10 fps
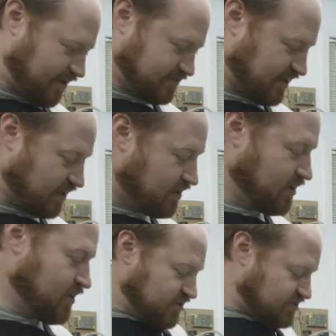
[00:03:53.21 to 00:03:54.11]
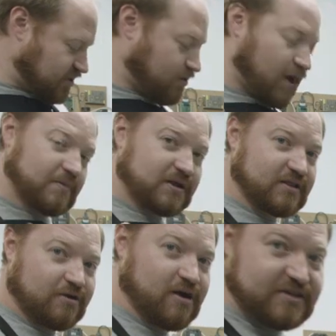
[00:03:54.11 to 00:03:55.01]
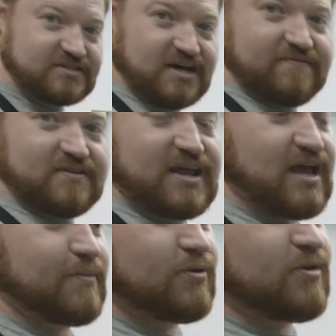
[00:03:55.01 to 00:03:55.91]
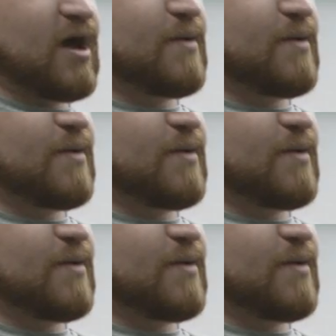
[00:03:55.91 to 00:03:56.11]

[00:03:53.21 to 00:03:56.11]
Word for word: housing. So I'm going to clear all this off the table.